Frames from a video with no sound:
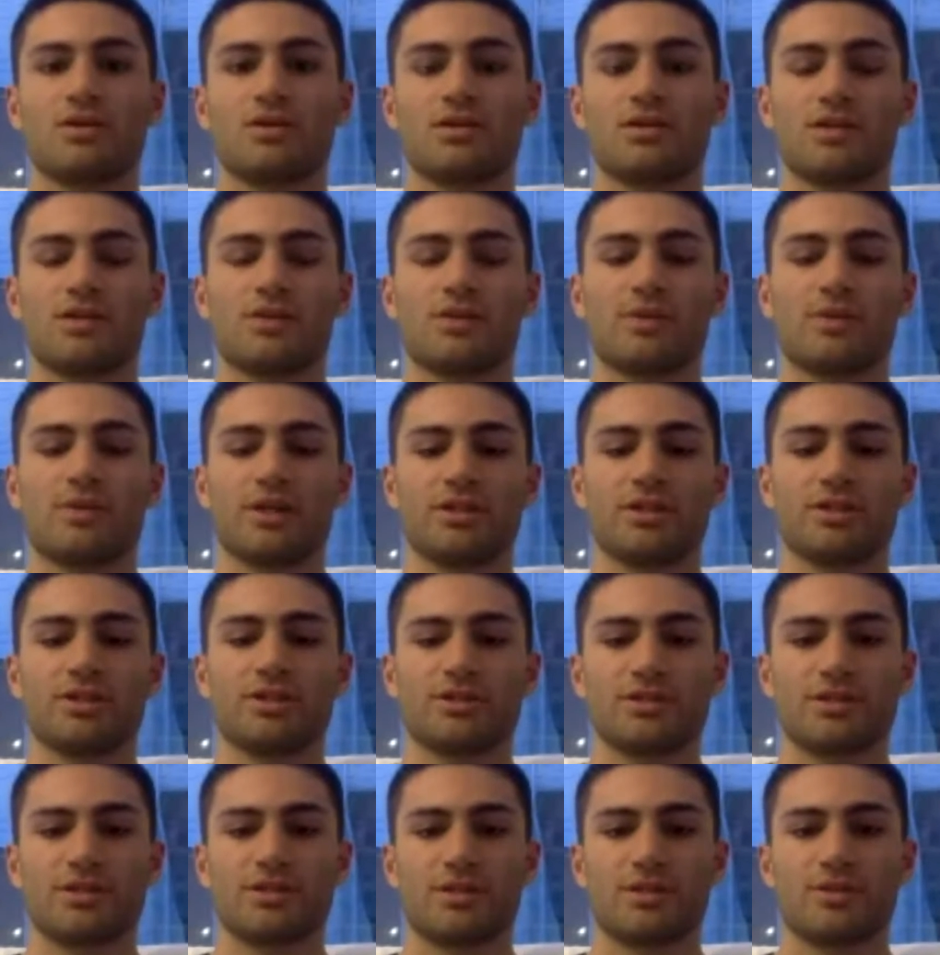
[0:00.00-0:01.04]
Center
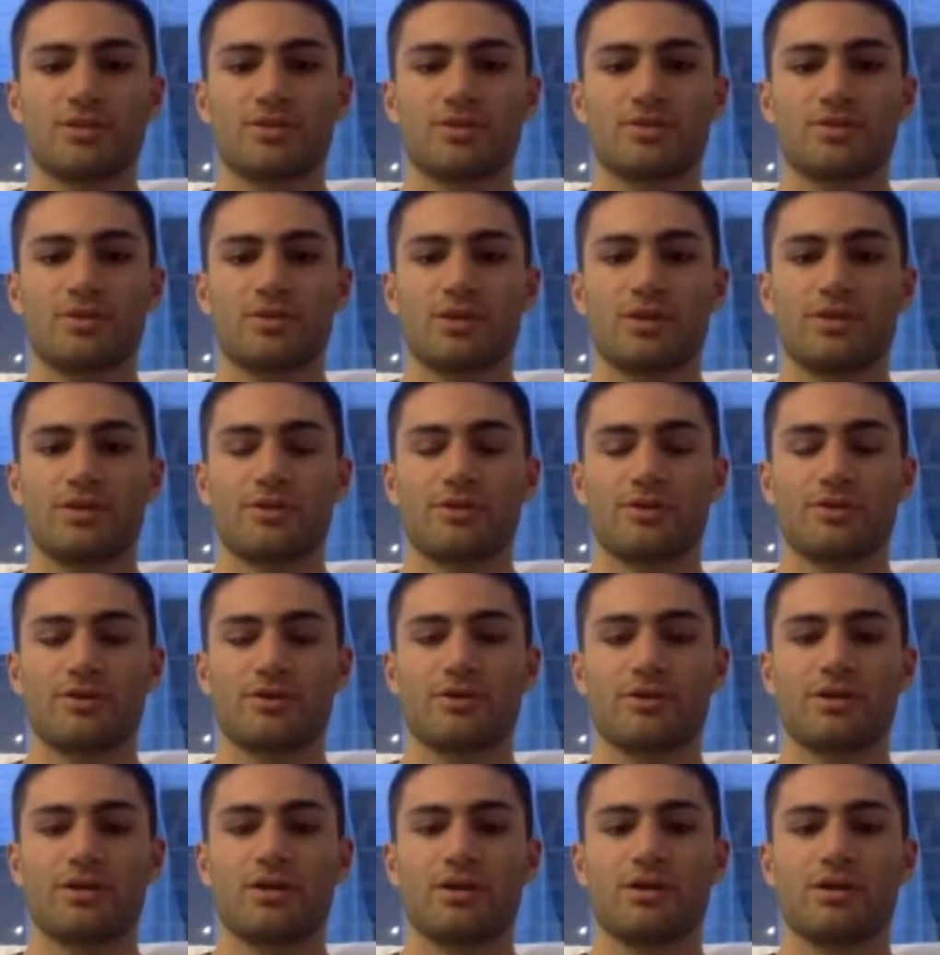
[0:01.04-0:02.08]
pitch, December
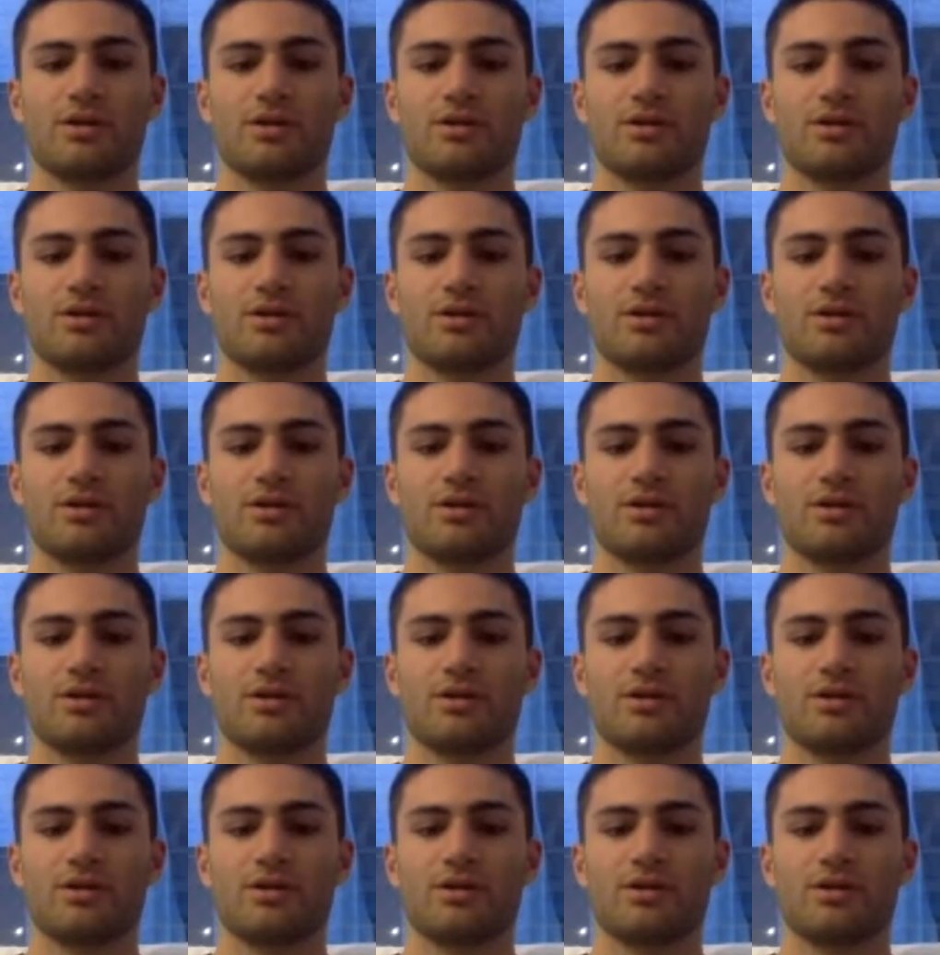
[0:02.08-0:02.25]
23rd.